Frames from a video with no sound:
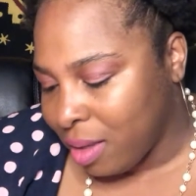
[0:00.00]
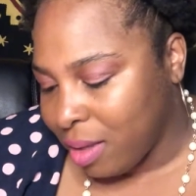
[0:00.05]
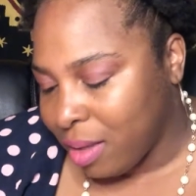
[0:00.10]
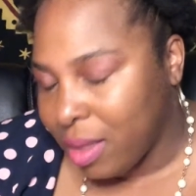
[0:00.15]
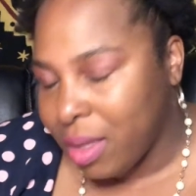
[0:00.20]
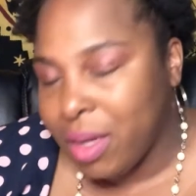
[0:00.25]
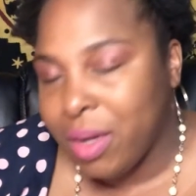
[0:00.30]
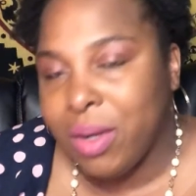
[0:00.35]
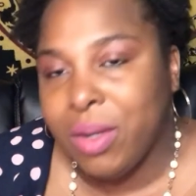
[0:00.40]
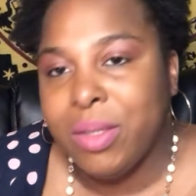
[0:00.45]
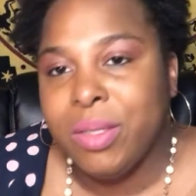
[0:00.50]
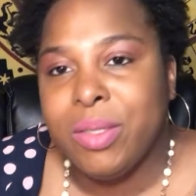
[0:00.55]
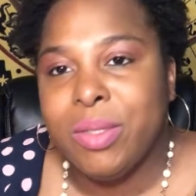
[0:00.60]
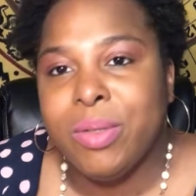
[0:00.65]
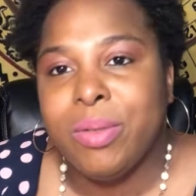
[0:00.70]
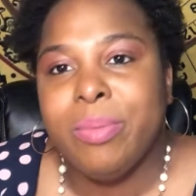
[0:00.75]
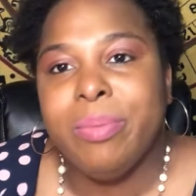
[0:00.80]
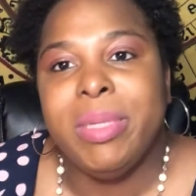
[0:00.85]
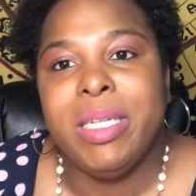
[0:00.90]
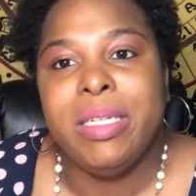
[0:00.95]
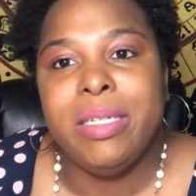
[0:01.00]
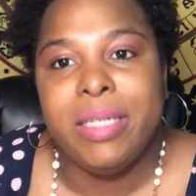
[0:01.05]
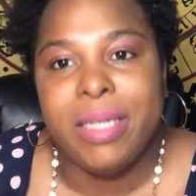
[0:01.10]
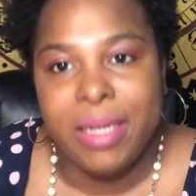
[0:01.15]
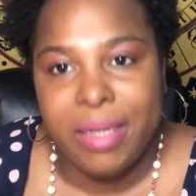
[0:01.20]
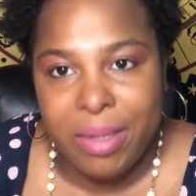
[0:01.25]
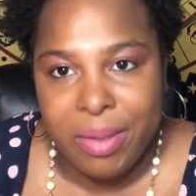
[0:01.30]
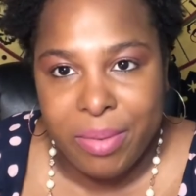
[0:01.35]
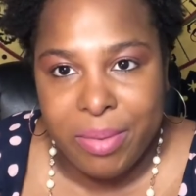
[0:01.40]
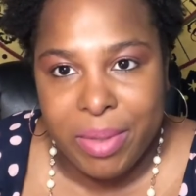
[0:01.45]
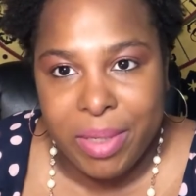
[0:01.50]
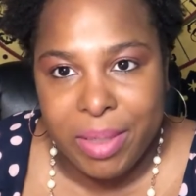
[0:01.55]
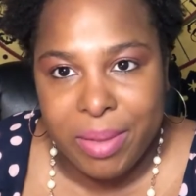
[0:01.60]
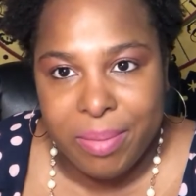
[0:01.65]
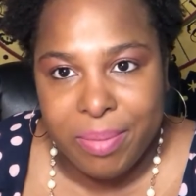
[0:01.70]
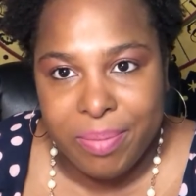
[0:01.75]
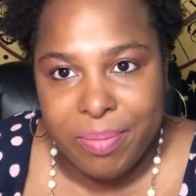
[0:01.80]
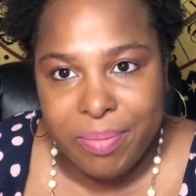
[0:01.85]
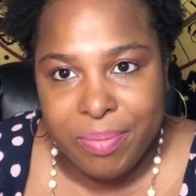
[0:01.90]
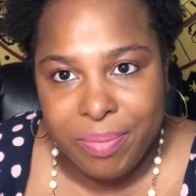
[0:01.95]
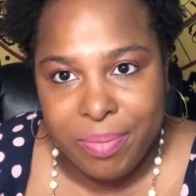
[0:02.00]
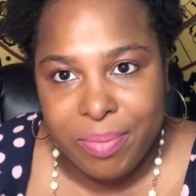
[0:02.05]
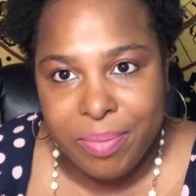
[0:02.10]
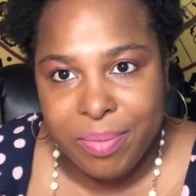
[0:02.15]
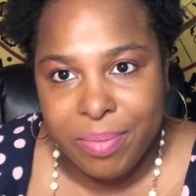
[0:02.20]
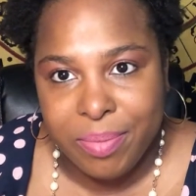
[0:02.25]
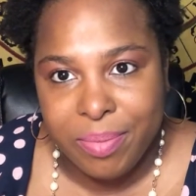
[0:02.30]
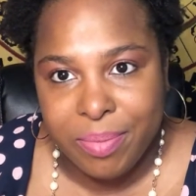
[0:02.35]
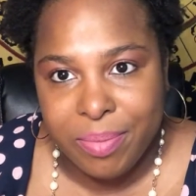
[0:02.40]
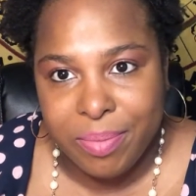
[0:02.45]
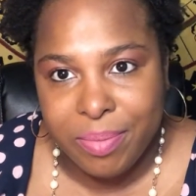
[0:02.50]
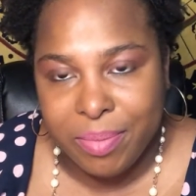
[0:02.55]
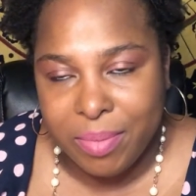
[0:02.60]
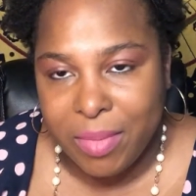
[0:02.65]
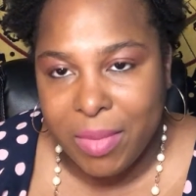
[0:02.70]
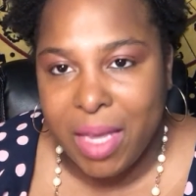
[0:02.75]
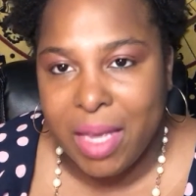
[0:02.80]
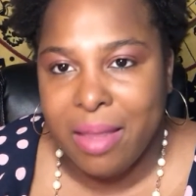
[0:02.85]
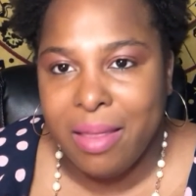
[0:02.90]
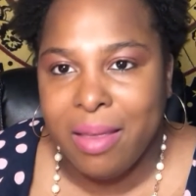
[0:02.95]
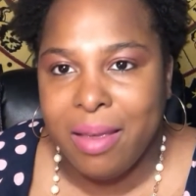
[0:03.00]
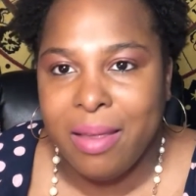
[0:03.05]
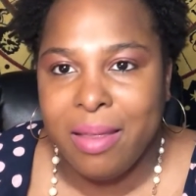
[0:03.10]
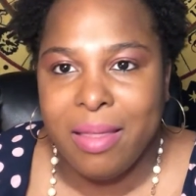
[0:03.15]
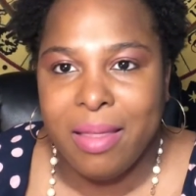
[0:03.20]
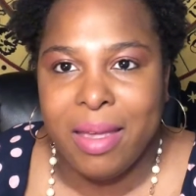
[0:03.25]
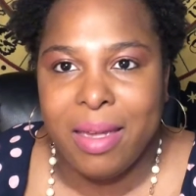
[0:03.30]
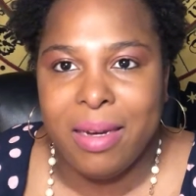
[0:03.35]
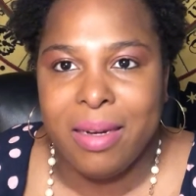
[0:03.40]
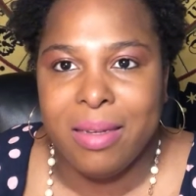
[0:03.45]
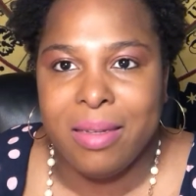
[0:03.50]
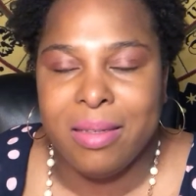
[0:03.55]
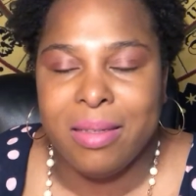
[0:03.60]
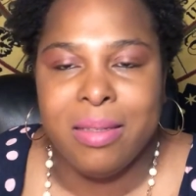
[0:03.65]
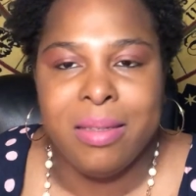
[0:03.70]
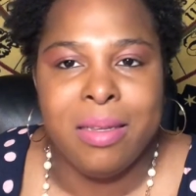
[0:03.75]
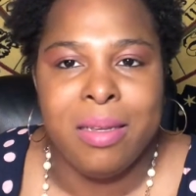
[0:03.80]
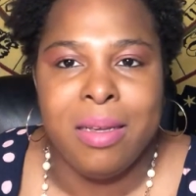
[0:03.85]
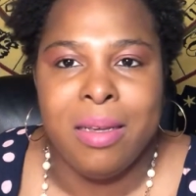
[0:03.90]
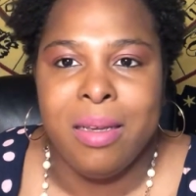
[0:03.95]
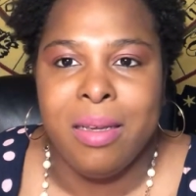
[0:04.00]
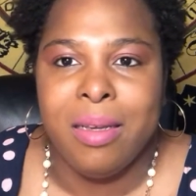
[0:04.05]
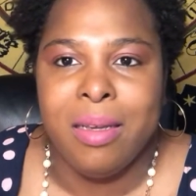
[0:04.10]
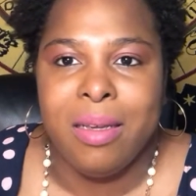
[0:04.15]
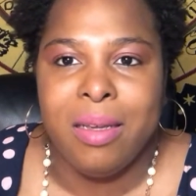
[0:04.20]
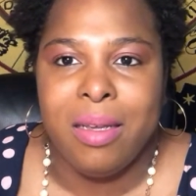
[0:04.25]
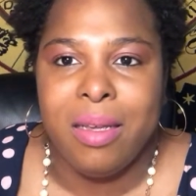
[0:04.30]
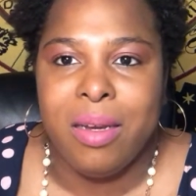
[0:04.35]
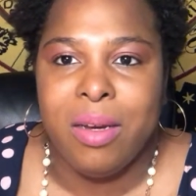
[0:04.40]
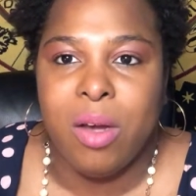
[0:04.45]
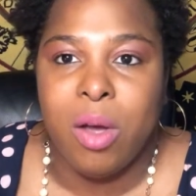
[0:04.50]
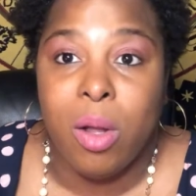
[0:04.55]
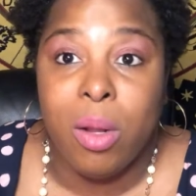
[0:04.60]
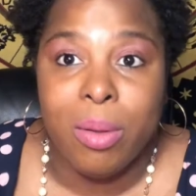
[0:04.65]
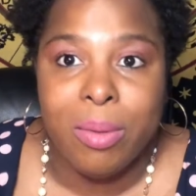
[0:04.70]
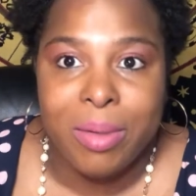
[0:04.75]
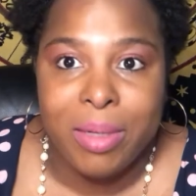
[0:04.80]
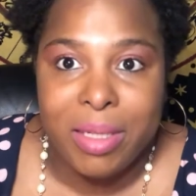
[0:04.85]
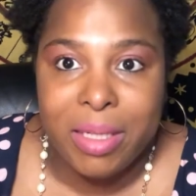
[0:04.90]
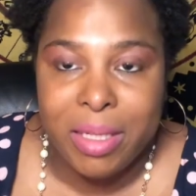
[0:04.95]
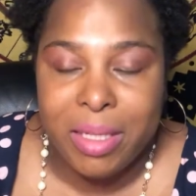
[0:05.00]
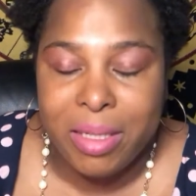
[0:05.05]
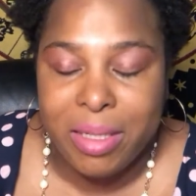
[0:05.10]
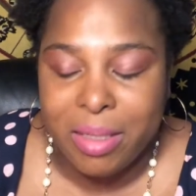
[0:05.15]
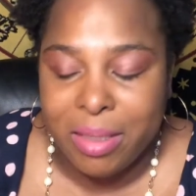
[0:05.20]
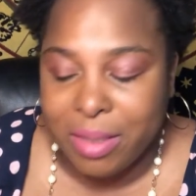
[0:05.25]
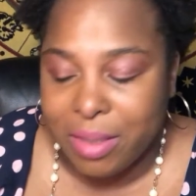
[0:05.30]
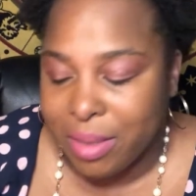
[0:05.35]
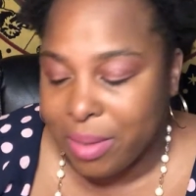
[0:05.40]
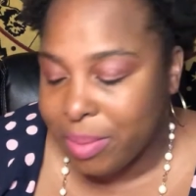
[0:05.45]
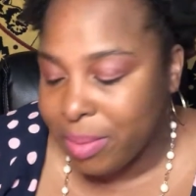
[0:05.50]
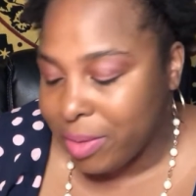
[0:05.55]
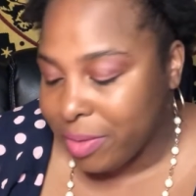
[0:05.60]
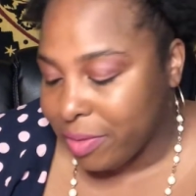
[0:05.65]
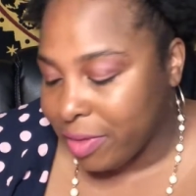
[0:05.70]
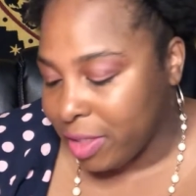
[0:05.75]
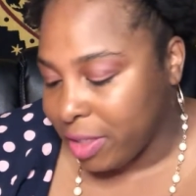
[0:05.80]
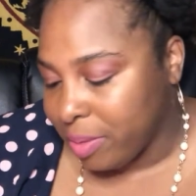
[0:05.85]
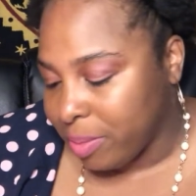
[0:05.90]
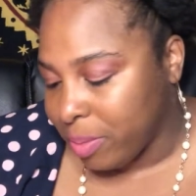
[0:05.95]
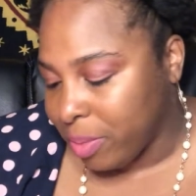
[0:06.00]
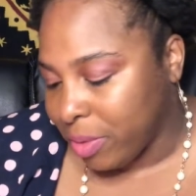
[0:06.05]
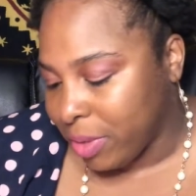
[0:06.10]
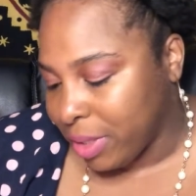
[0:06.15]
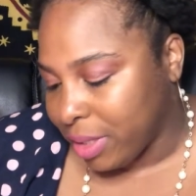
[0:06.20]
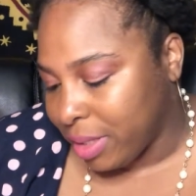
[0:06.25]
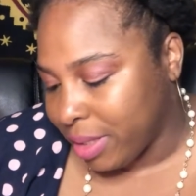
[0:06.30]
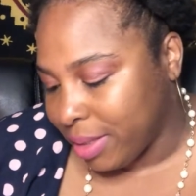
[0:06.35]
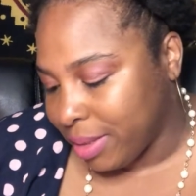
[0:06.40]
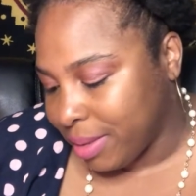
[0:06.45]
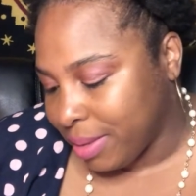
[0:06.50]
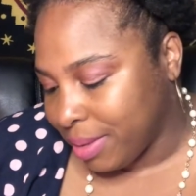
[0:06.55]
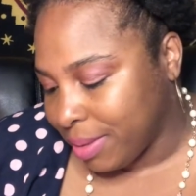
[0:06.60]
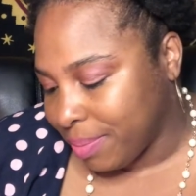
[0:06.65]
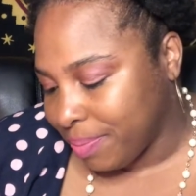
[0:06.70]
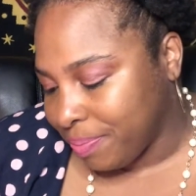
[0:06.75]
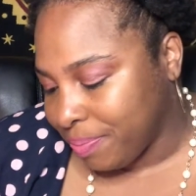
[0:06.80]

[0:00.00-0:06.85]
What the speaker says: And also be genuine. I think that is, in all relationships, very important.